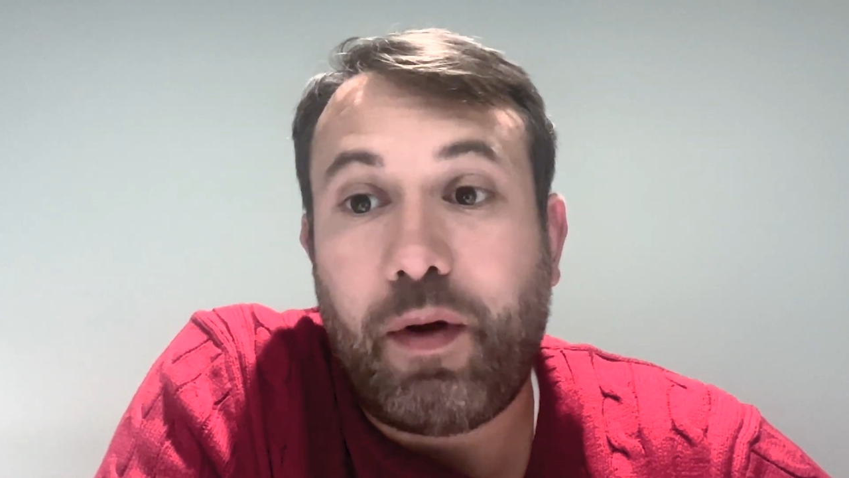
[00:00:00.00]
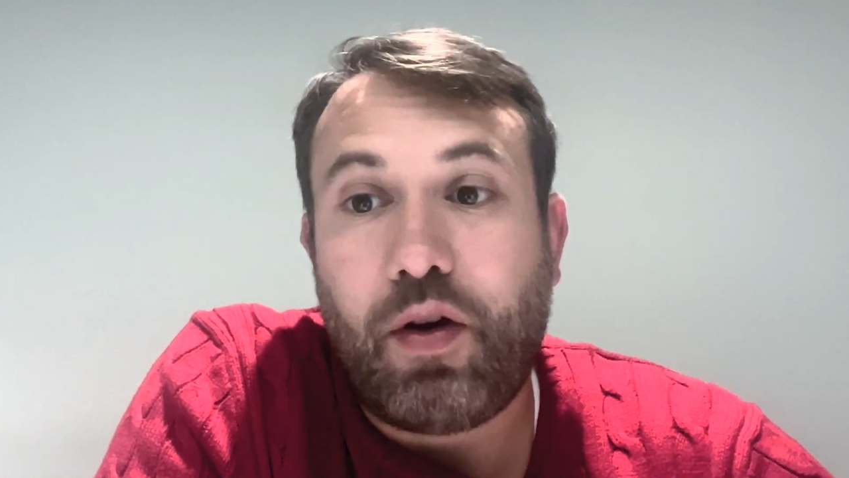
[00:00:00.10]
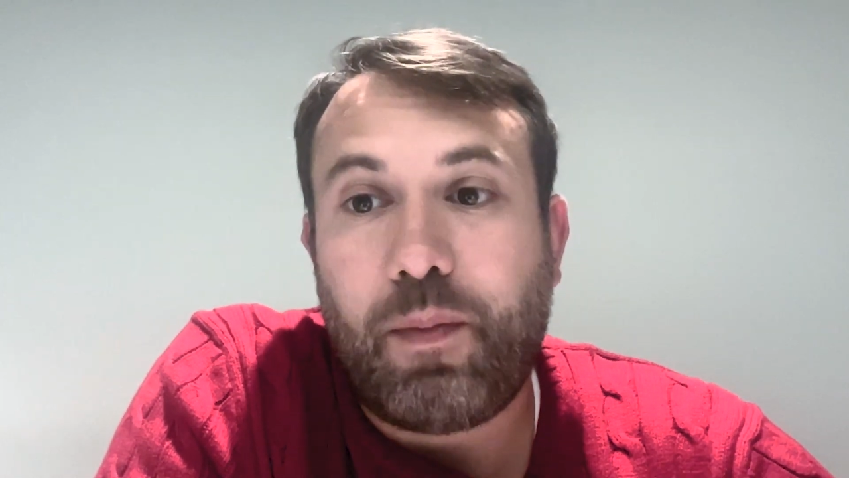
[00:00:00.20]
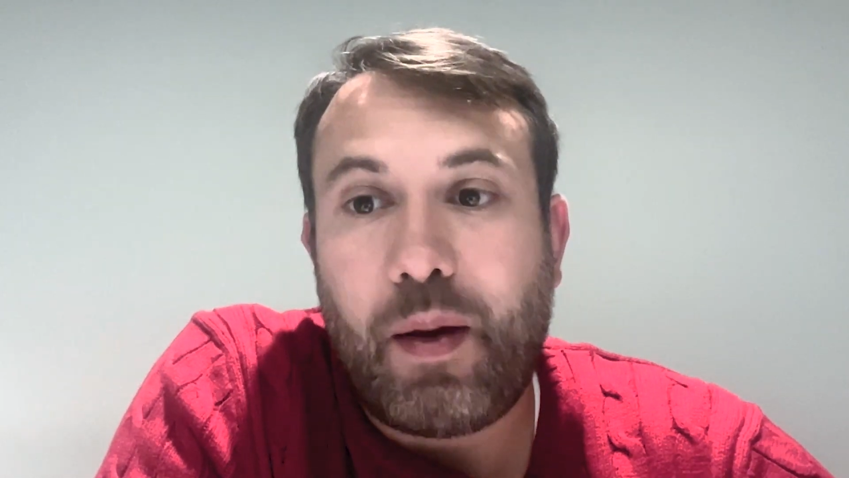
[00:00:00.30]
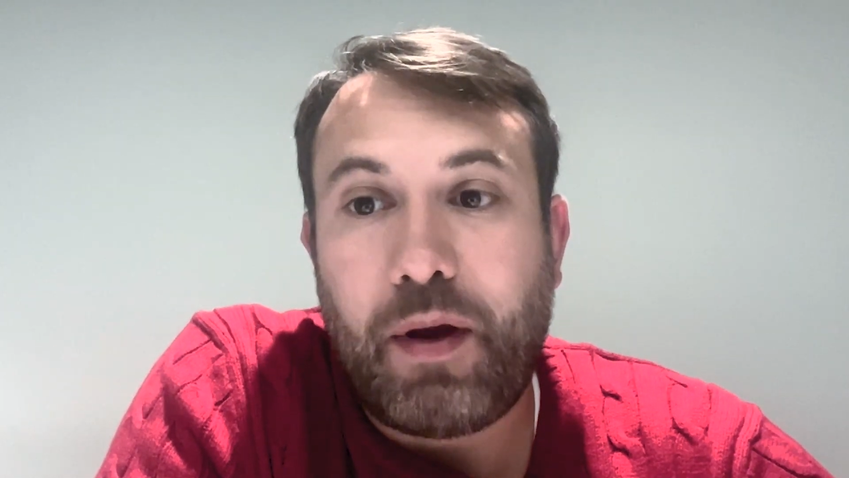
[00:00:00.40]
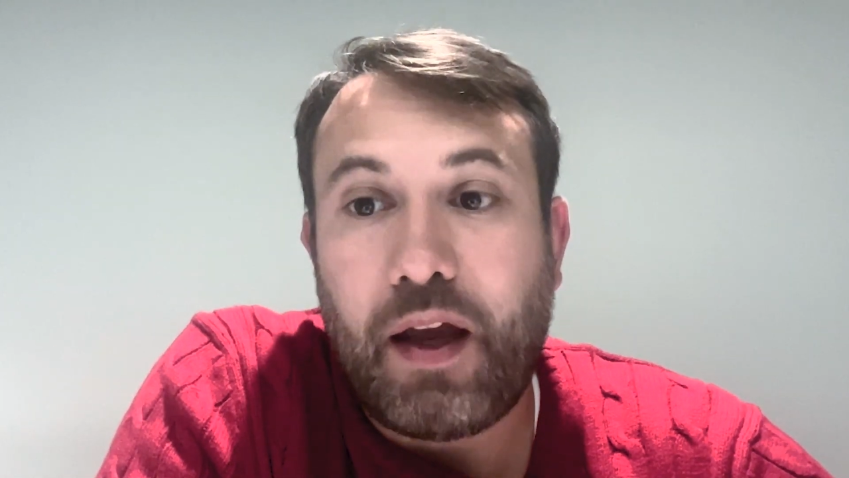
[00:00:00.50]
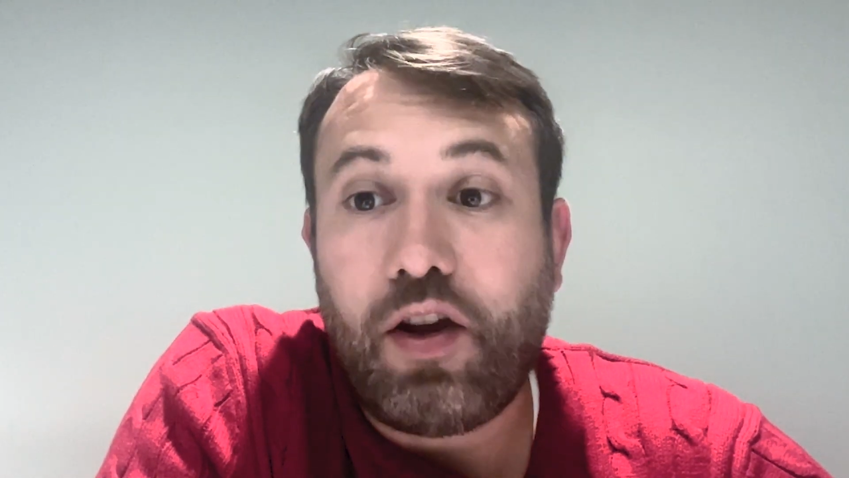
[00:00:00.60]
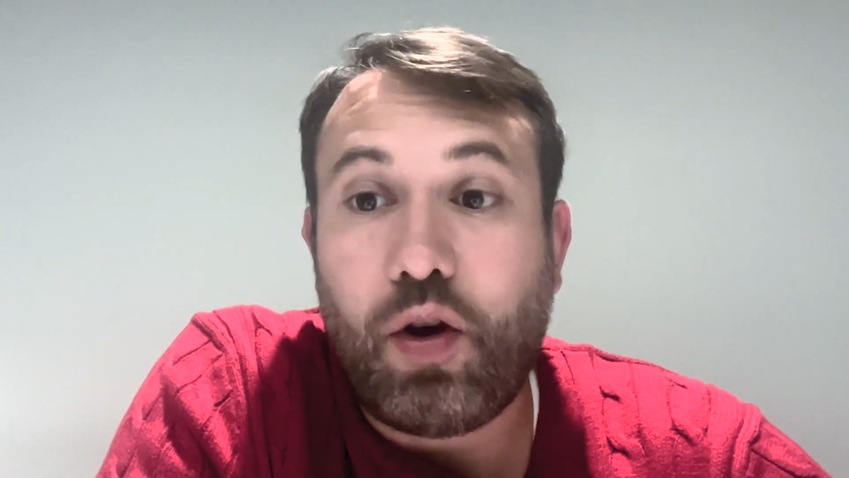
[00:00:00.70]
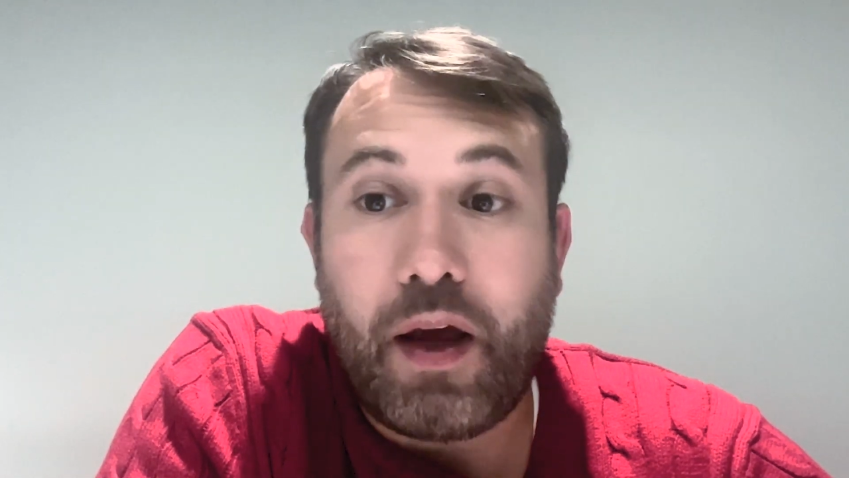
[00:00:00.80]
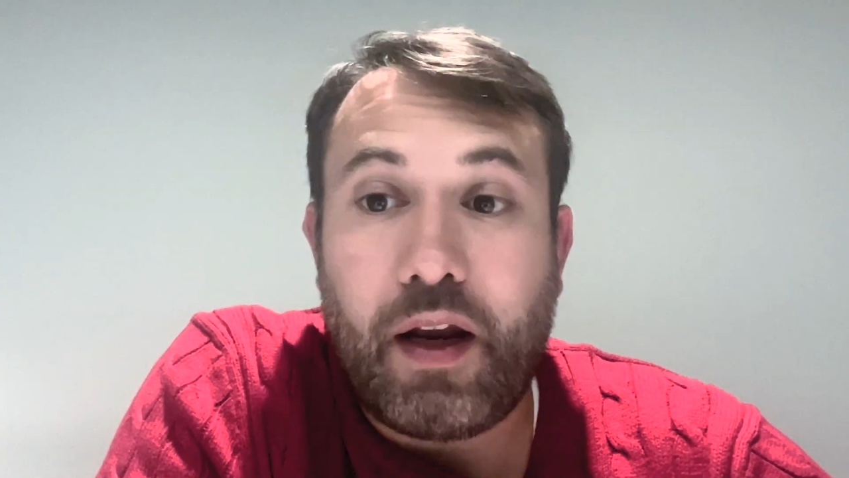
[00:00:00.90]
we could maybe
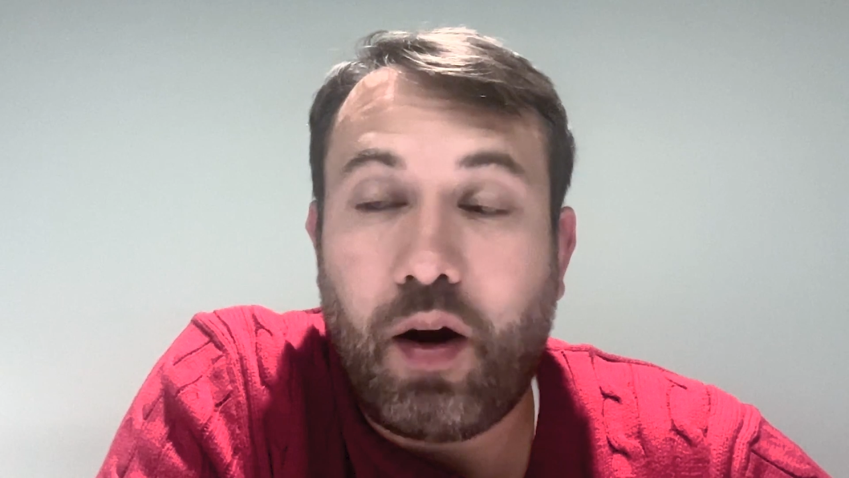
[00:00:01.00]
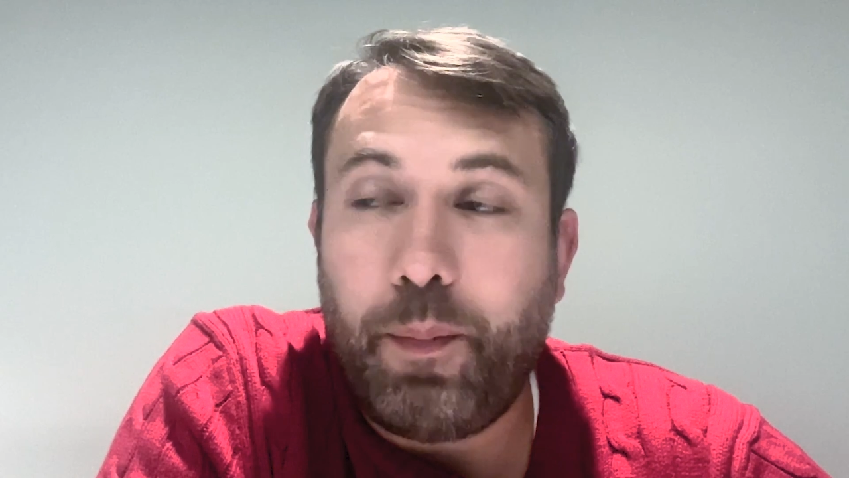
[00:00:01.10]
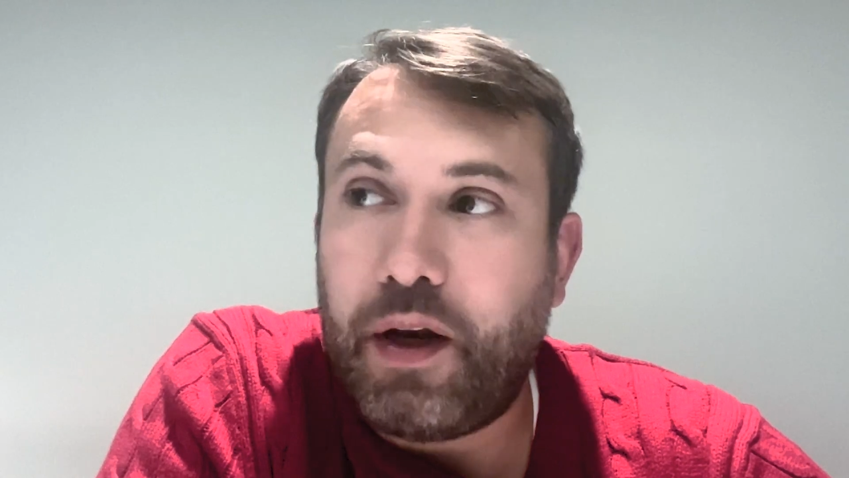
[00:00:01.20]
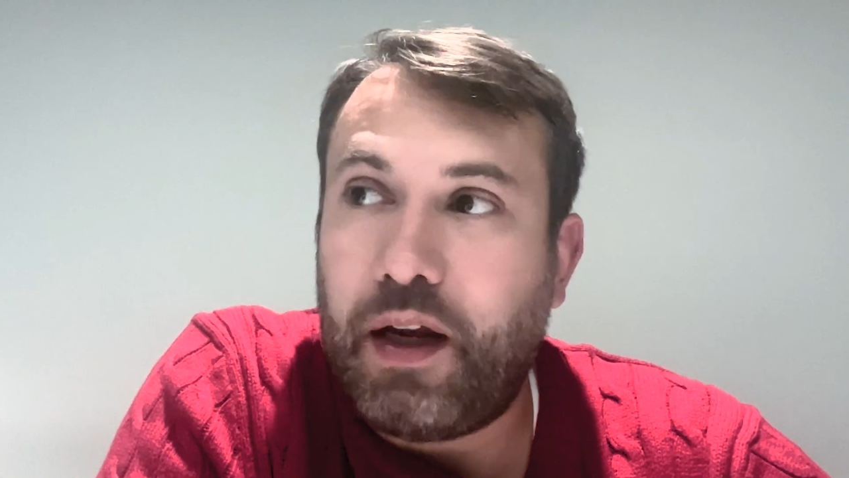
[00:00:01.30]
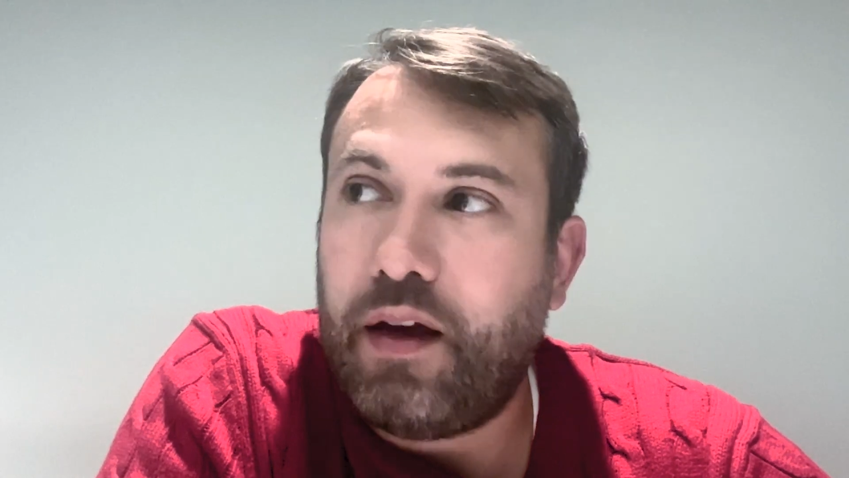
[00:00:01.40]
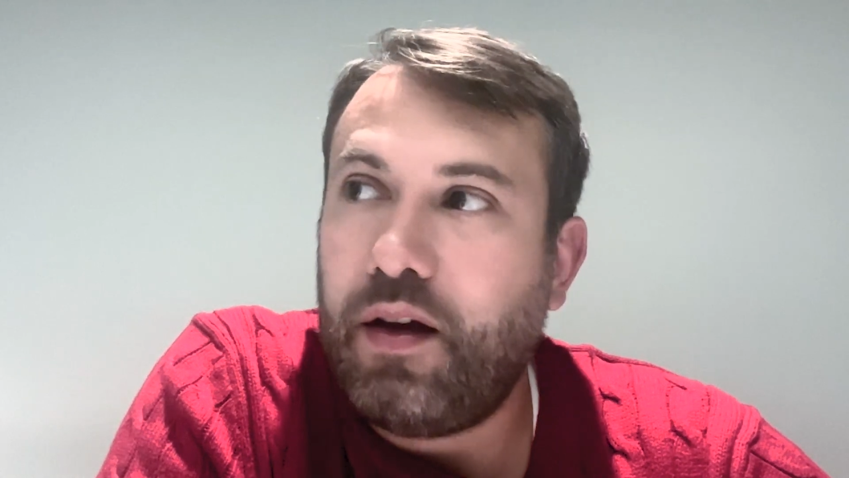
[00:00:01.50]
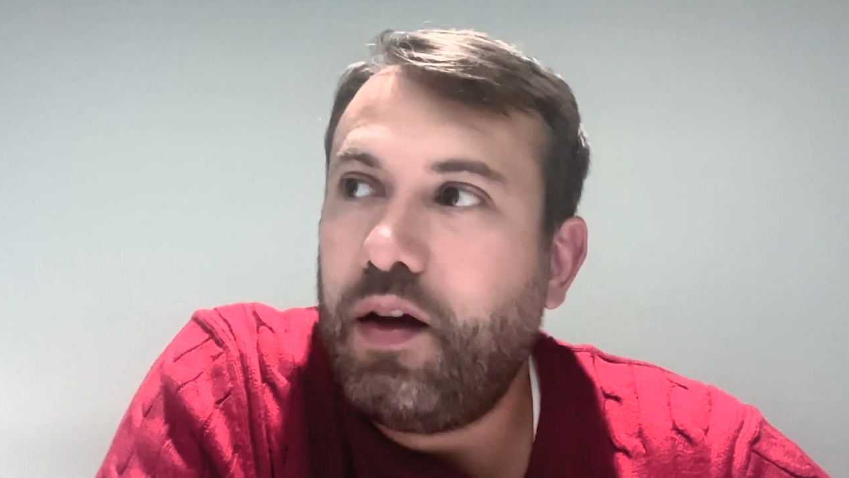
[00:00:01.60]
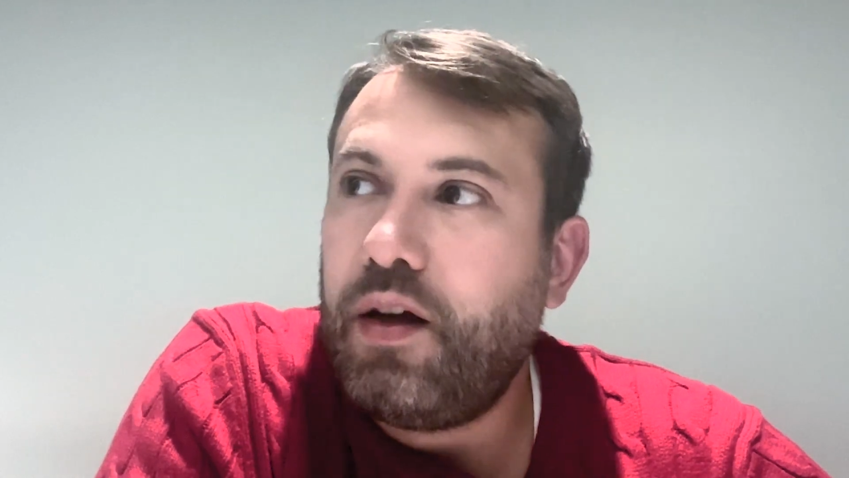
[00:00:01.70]
incubate a company.